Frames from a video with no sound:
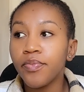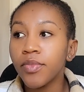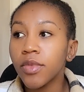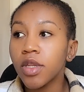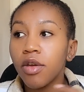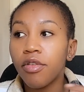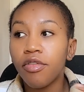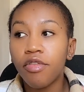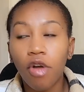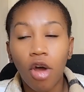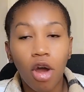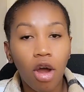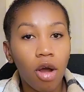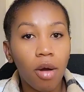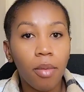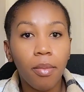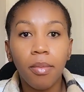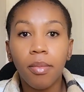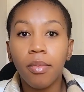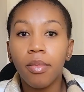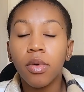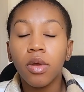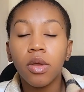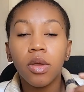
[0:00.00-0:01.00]

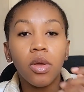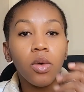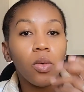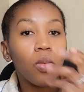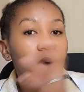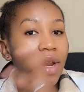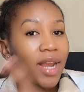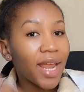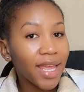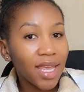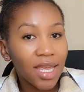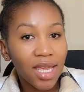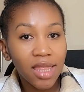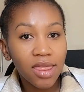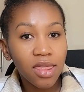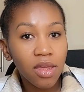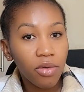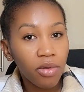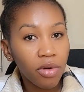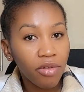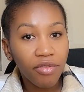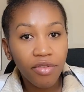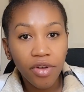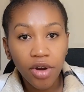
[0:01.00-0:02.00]
from when I get the
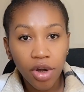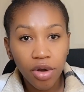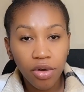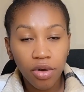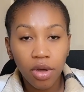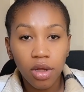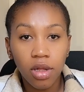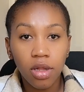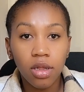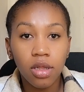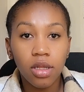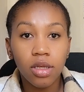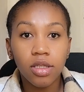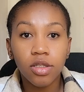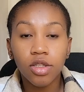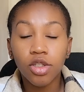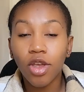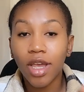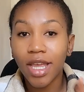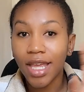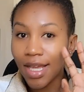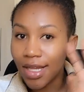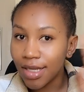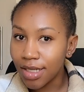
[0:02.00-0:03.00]
referral, so
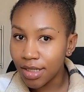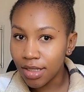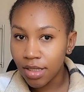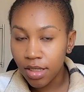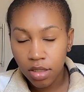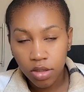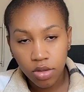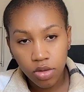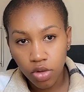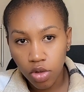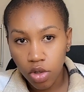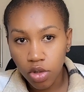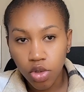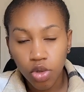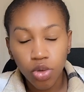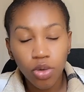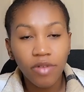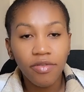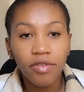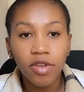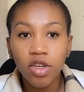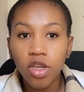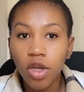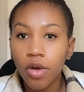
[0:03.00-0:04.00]
I can, you know, do a
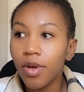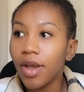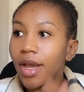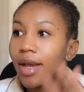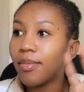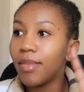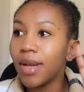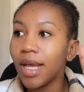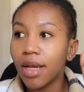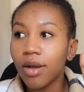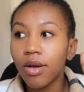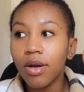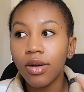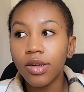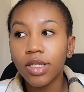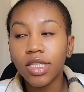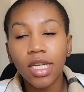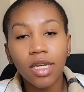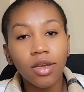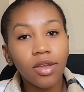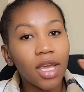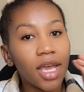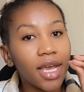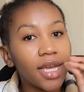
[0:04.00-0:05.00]
video where I'm like, oh,
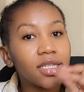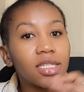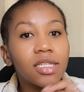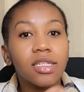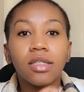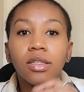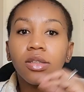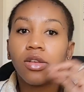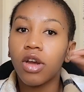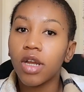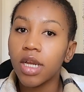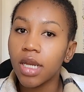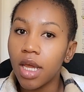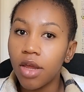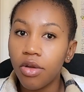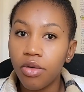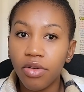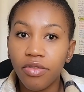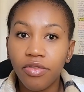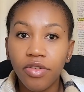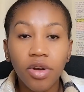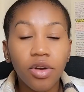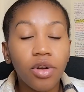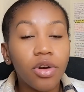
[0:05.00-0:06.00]
okay, just got a
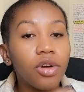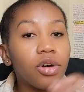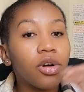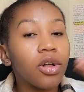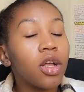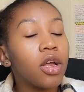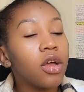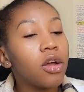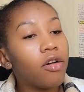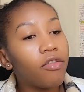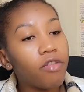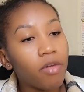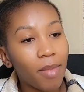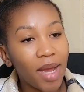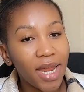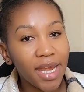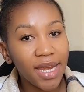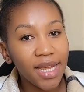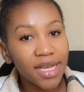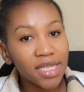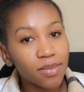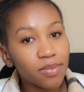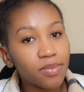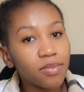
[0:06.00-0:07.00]
referral for my
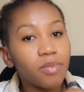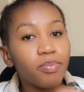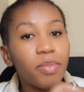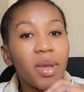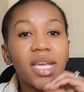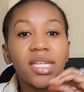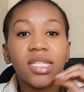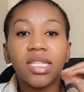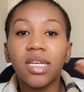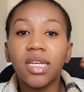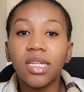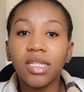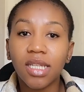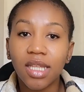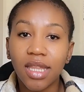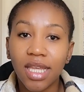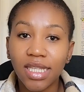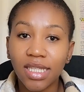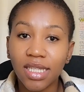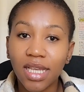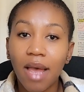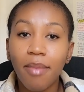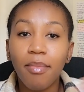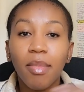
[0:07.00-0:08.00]
next patient
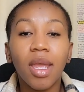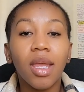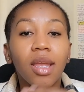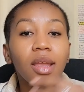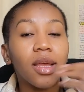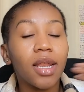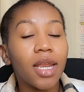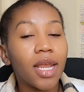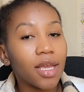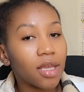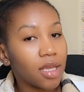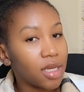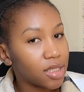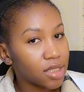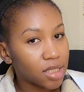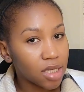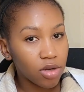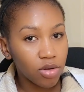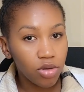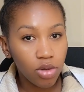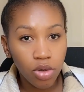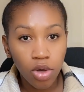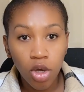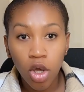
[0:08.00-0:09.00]
that's coming, and I can
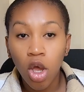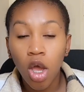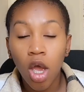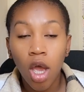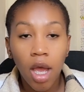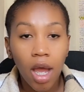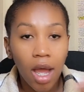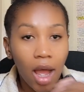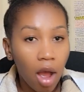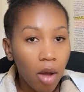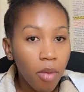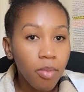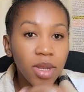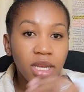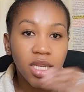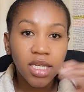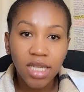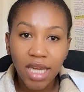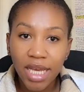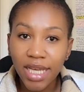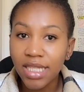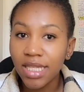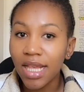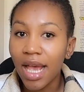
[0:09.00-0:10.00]
tell you how many
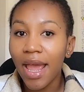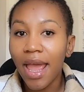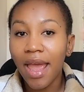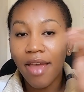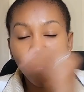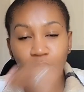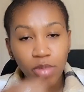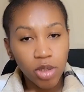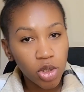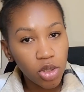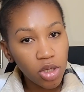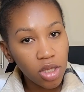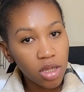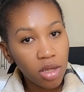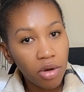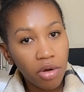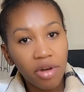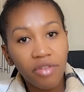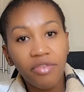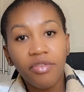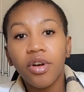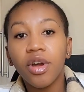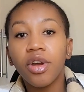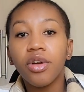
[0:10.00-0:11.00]
days I have between the
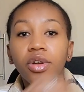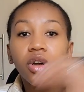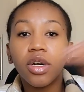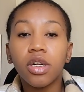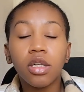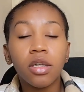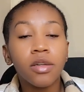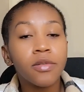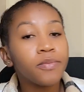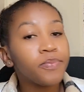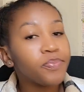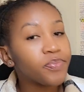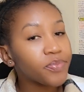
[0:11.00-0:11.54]
referral